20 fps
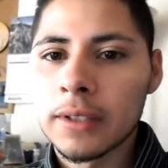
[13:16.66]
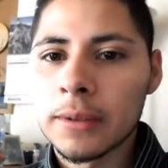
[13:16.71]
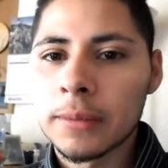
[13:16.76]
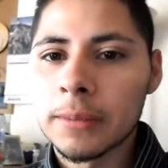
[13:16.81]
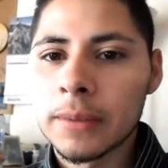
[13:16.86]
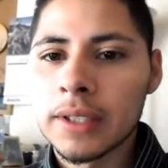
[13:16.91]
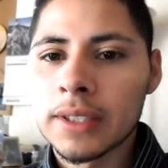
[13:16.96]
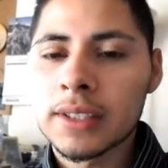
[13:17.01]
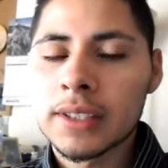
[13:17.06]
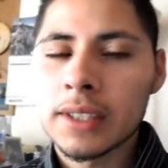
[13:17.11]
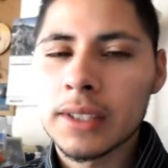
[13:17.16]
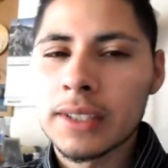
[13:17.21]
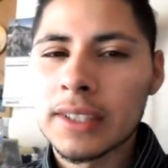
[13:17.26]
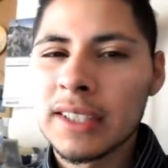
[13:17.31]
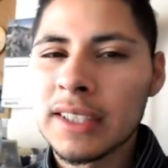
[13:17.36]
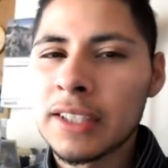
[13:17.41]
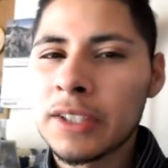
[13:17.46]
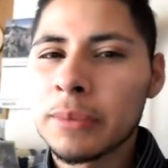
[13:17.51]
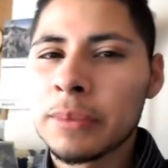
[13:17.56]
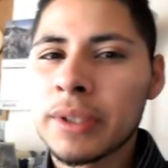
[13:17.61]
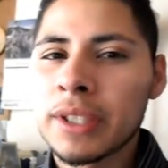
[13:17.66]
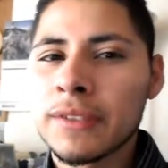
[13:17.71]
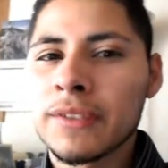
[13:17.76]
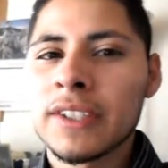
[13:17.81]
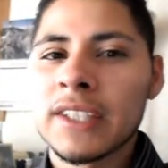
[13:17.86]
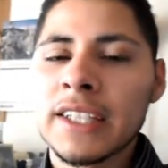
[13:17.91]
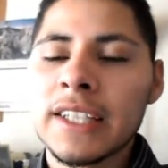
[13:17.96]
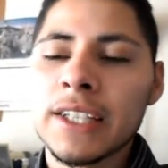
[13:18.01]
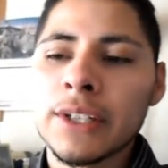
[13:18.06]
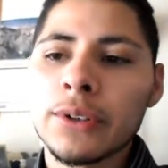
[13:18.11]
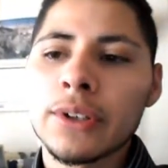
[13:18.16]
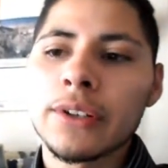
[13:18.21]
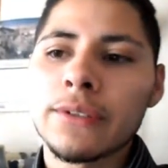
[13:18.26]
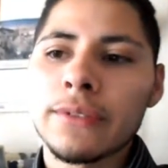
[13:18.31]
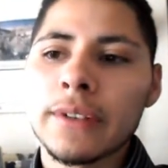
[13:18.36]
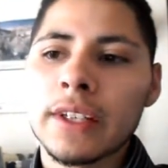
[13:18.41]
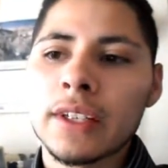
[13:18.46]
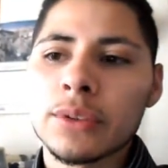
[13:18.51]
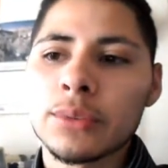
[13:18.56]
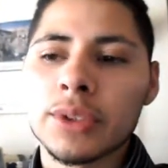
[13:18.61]
It's a little bit of a lingering
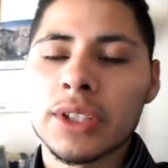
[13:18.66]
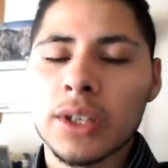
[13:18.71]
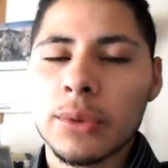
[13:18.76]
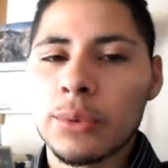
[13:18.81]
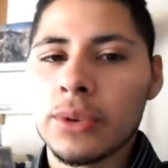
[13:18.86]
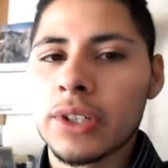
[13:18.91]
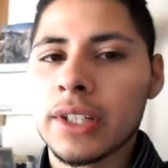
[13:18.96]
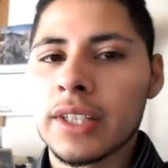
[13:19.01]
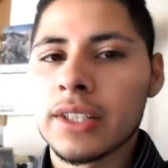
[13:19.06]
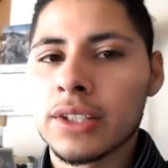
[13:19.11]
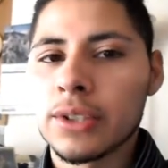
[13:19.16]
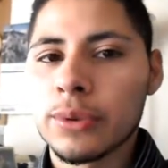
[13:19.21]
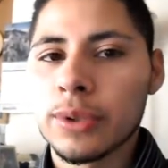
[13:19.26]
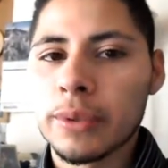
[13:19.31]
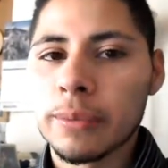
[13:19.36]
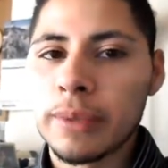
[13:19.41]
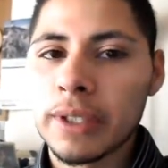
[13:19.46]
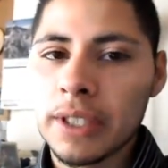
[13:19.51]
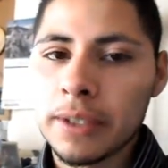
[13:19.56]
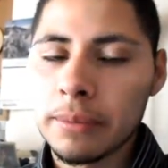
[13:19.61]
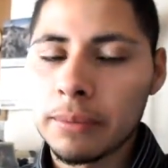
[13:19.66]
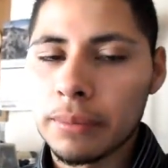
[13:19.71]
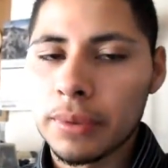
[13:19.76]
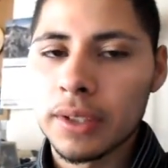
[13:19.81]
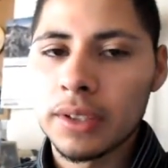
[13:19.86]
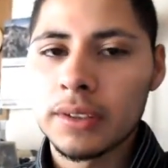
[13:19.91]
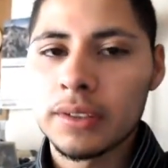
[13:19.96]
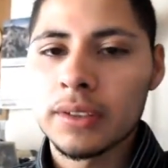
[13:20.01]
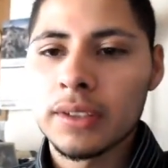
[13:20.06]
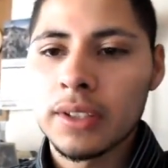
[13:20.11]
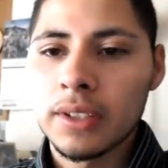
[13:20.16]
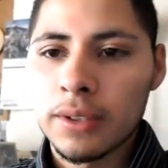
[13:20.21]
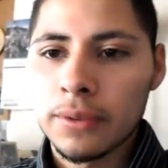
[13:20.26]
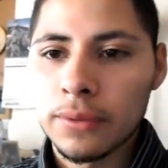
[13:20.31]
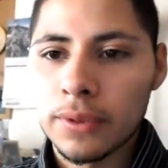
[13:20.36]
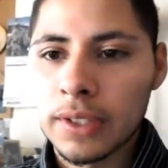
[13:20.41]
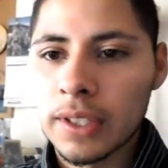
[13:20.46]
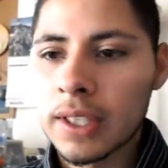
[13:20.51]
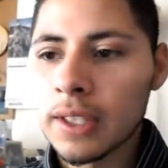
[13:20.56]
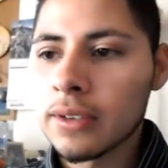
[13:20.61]
effect, which I will get into in a minute, but
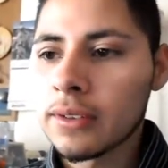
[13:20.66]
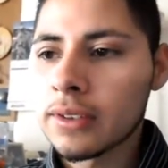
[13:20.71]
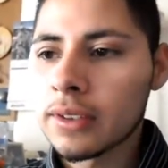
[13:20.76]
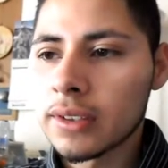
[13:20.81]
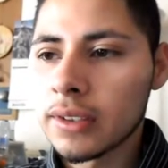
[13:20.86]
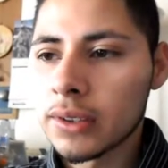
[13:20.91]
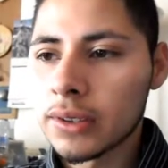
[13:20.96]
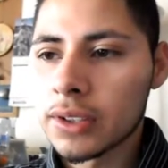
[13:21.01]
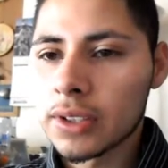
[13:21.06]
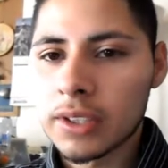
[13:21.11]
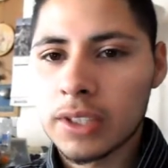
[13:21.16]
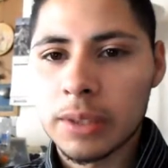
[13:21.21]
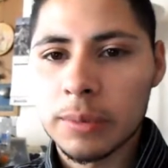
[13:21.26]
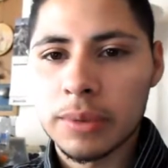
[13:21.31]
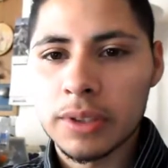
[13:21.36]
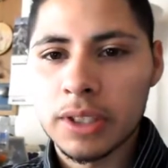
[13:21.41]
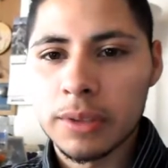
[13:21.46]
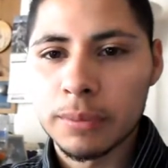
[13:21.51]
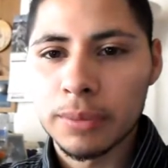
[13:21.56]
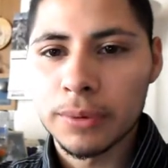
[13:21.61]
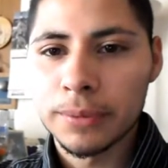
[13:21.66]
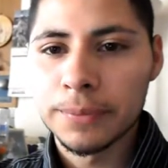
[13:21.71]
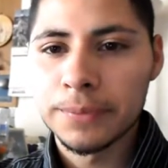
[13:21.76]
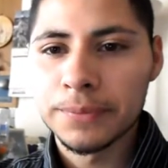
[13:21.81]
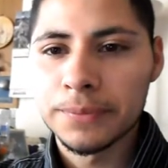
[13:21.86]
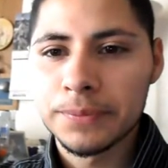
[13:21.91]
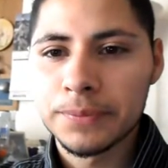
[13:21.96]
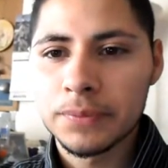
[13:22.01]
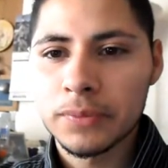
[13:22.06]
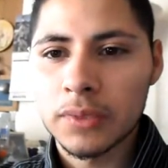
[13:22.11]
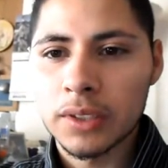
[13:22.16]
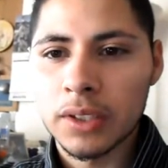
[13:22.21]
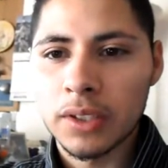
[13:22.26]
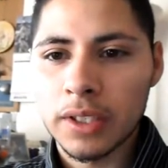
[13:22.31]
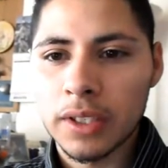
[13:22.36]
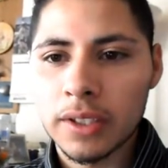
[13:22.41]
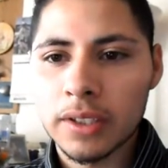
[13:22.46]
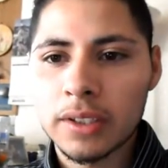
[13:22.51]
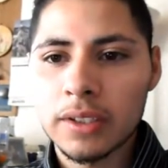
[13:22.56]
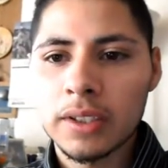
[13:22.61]
for now, let's just keep it simple.
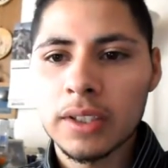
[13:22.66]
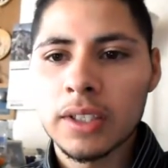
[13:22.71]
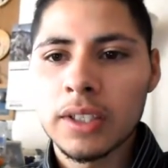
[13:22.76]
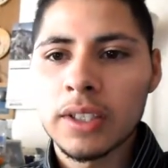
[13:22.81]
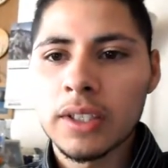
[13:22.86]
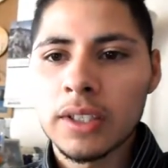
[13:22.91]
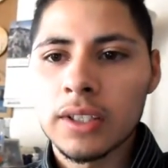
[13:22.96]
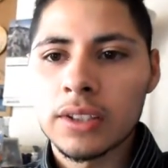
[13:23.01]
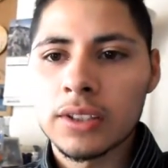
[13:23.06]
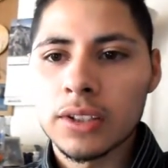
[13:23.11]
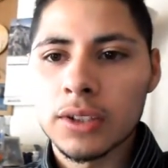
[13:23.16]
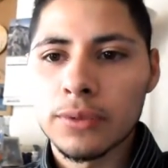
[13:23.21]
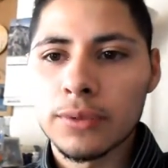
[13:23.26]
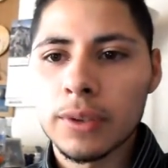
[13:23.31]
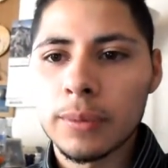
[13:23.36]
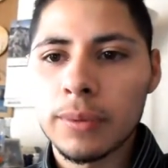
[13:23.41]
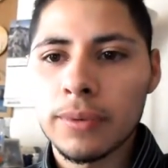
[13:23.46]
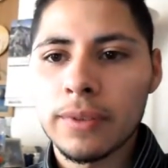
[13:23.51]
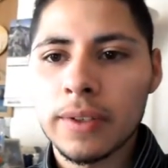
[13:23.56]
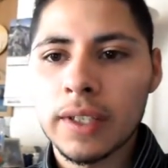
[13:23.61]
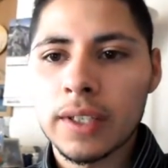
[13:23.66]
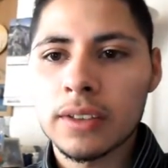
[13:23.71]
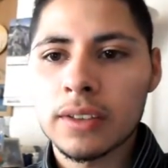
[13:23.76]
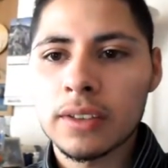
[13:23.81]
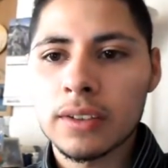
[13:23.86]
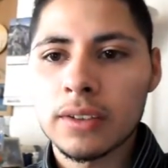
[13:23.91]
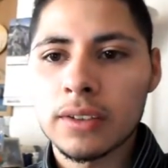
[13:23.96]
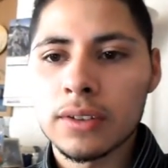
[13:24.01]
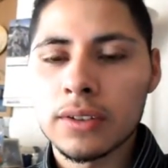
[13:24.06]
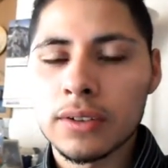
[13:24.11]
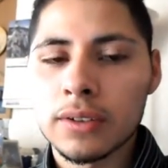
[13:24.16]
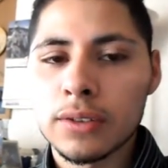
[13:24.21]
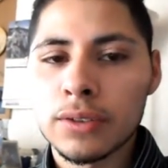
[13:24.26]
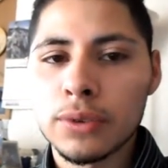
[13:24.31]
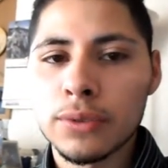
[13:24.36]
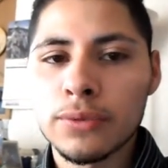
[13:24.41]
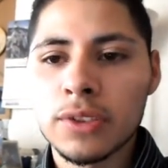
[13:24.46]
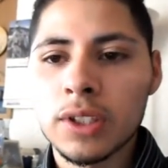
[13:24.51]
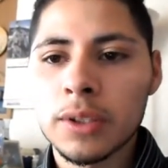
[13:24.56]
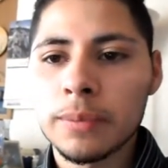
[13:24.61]
Okay? So flip effects, you
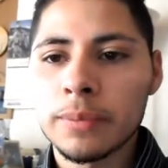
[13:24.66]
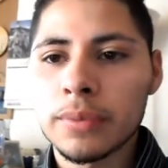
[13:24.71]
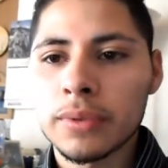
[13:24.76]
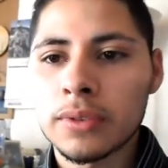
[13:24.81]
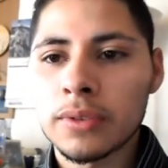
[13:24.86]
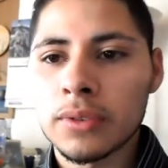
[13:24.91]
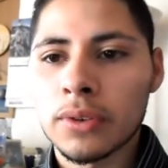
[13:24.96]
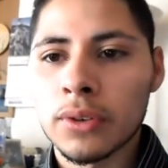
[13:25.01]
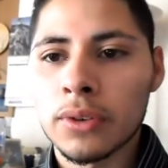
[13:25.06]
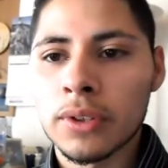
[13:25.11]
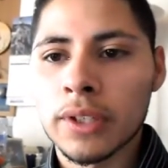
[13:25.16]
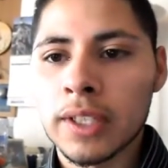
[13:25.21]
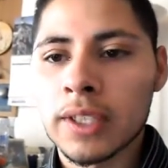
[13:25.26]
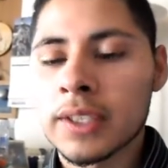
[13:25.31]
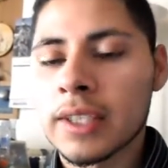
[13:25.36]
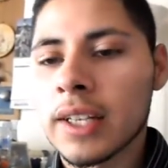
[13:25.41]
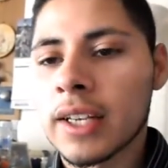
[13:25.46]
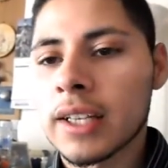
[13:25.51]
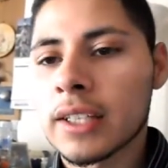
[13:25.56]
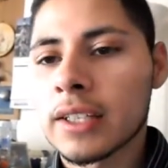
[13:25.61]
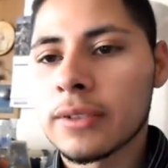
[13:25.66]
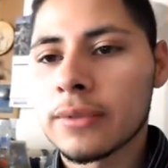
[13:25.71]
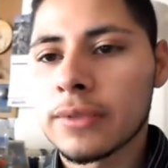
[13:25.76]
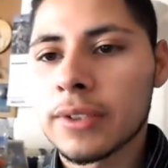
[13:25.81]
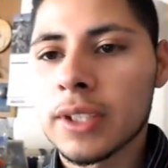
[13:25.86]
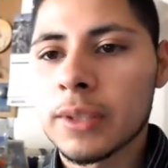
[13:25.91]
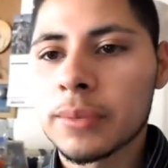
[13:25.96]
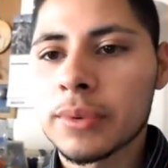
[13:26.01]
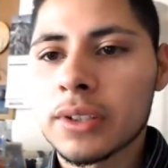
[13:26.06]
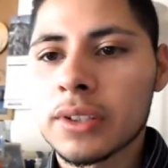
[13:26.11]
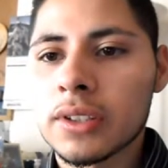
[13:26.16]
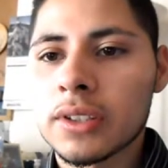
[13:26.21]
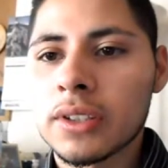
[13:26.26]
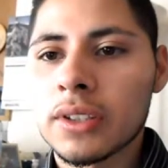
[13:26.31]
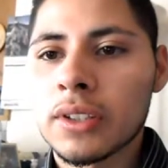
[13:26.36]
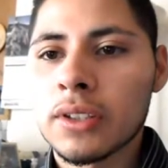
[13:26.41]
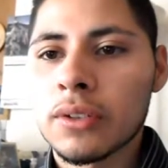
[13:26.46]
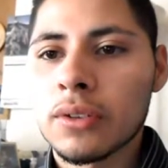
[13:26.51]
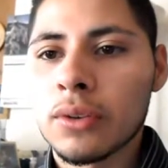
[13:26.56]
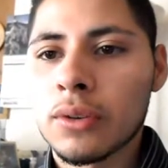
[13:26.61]
flip, or they attack and it flips,
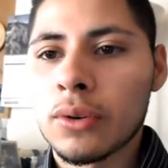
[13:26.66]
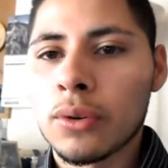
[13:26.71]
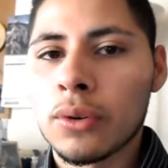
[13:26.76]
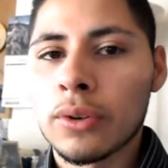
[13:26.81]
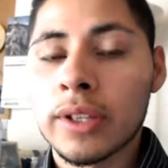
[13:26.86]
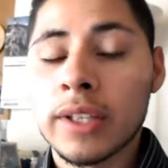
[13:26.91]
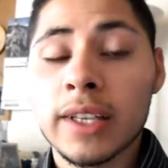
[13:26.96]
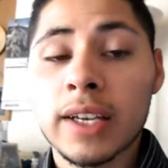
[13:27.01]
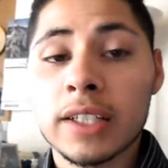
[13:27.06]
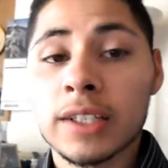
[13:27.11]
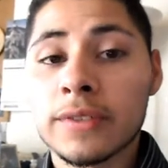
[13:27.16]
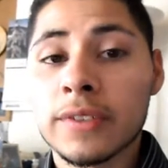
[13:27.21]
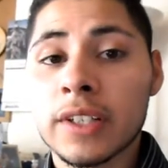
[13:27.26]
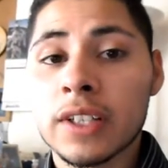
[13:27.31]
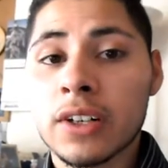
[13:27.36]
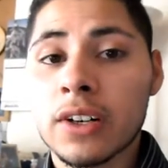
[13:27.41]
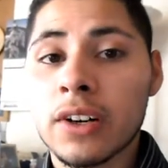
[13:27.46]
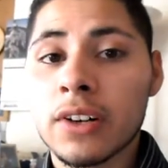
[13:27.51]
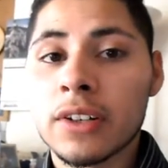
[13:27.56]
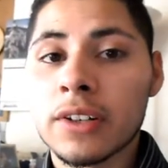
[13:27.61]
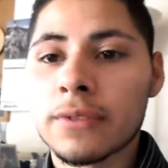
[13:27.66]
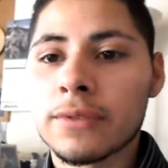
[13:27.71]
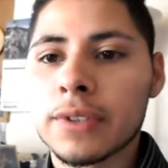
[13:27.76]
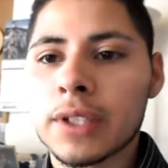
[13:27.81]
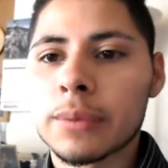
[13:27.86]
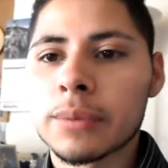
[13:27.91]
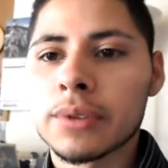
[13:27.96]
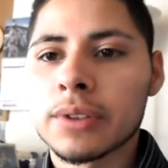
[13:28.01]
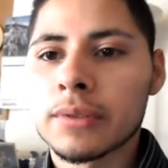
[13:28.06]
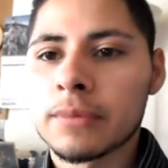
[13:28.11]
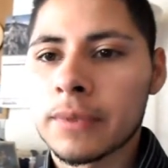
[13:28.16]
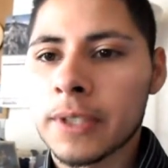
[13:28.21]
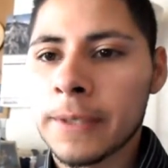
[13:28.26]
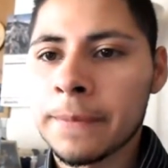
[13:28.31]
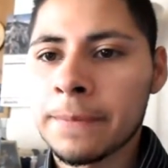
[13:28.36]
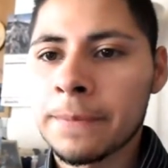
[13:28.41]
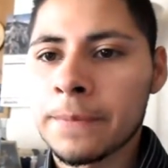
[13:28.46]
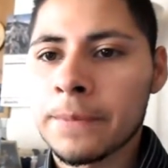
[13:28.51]
or they activate a card and it flips. Okay?